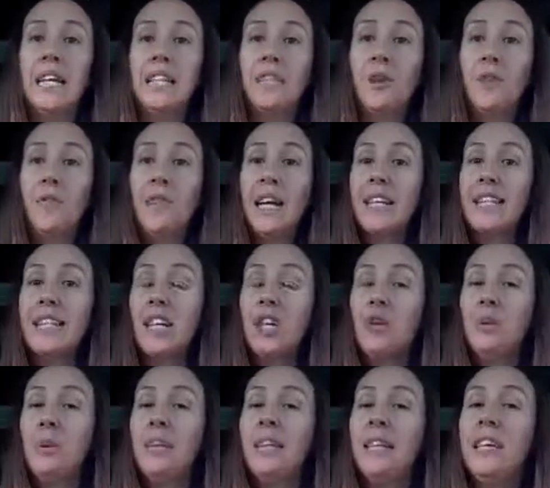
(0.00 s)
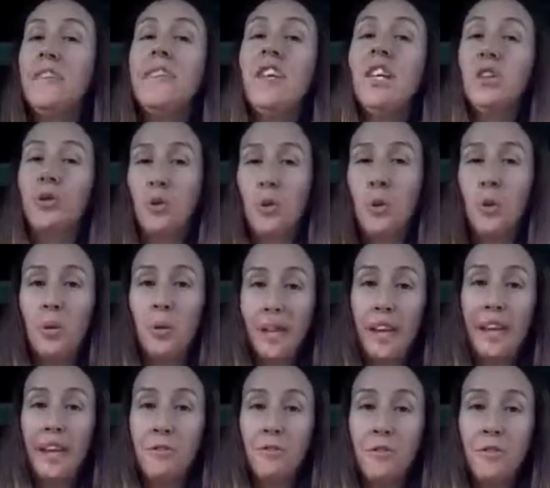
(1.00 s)
So if that's how you've been living your whole
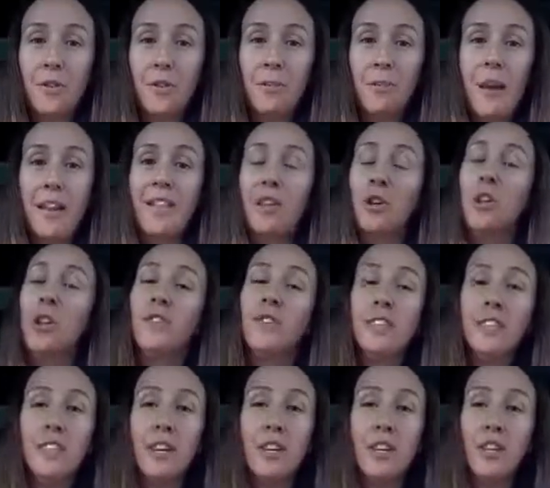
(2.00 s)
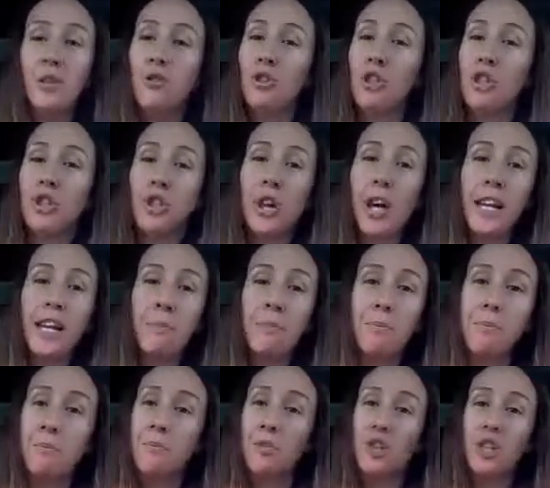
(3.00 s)
life, and then all of a sudden you just try
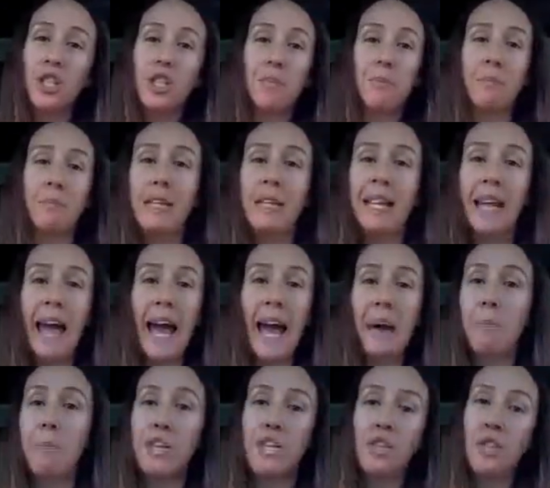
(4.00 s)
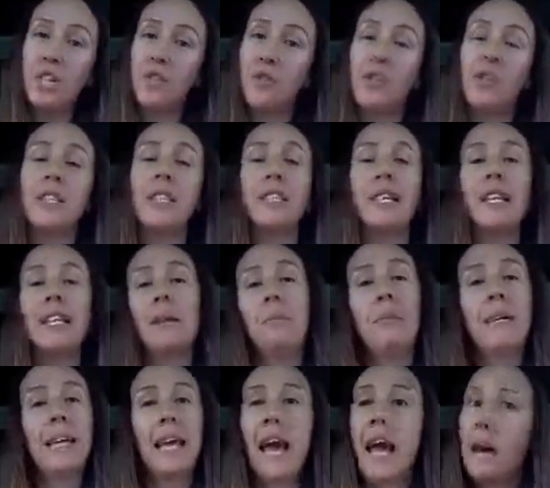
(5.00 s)
to just being happy just for the sake of
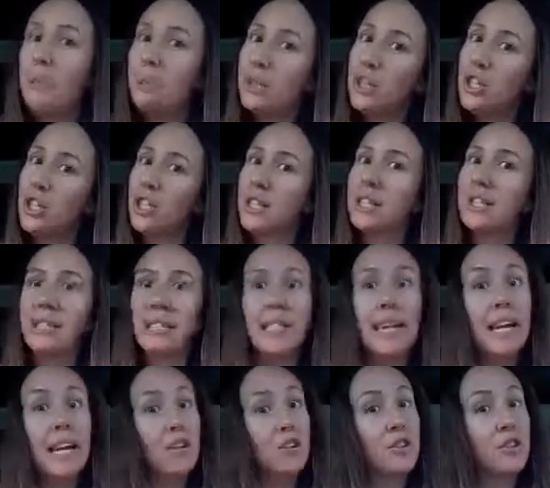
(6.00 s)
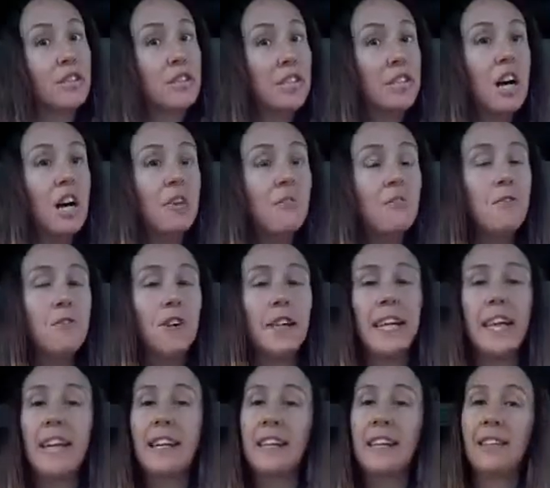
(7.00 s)
being happy, just to get your stuff,
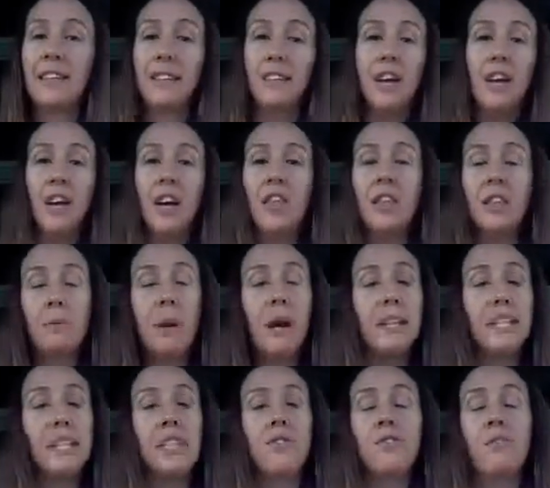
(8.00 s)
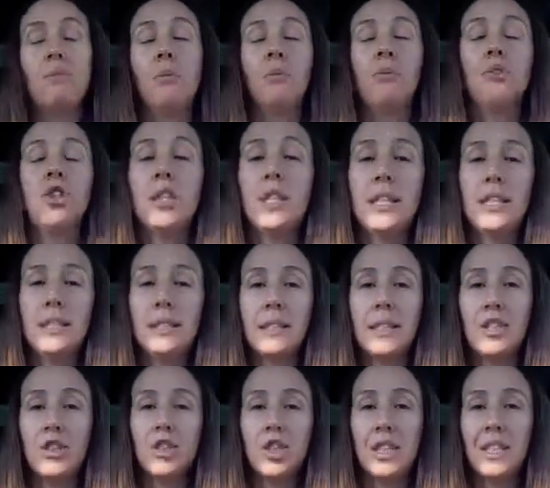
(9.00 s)
again, and the positive emotion
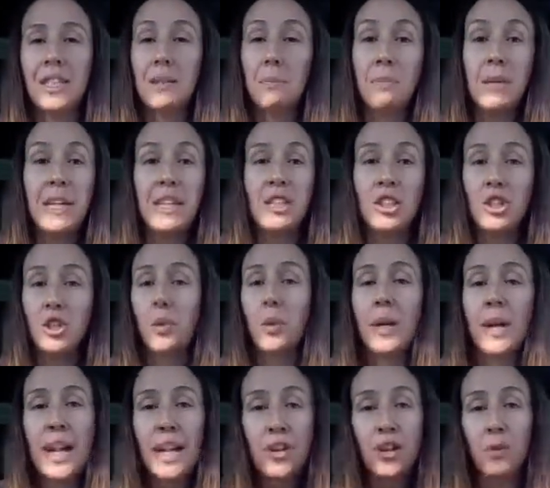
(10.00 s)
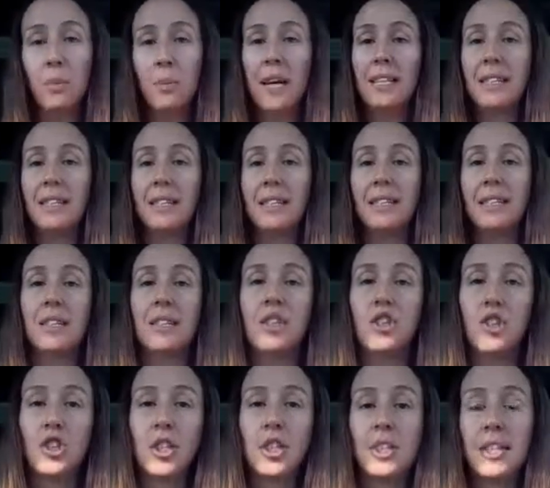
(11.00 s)
is just a means to an end. Your mind sees it
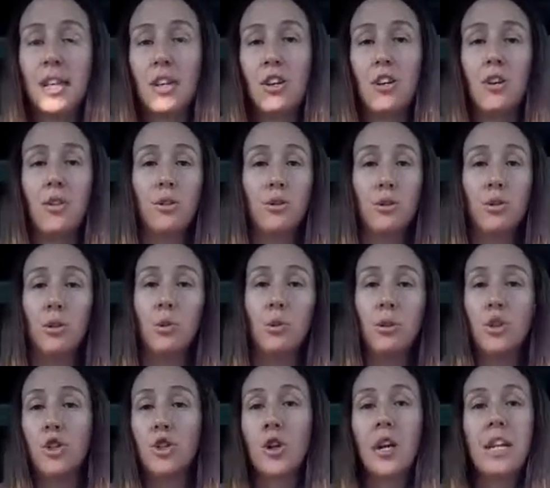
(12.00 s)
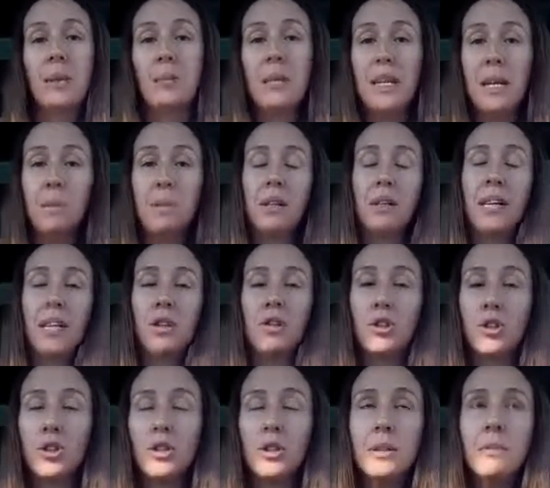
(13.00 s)
as just yet another tool to try to manipulate your
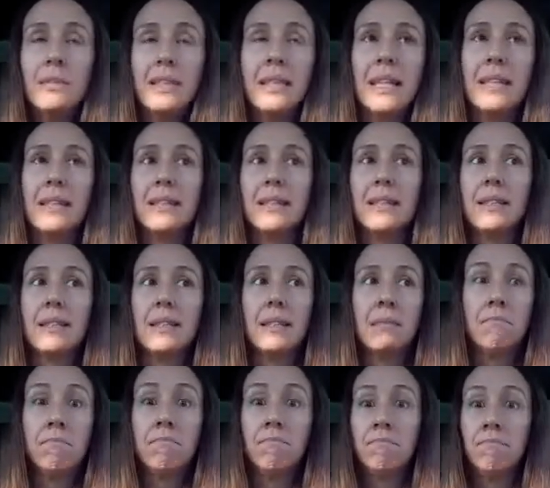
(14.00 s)
circumstances.